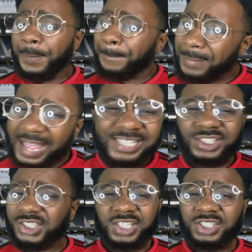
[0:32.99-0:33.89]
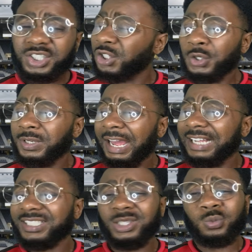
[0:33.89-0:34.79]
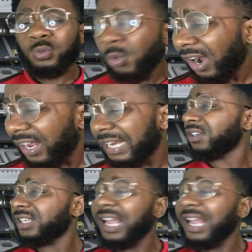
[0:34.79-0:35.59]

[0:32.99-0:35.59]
Manchester United 1.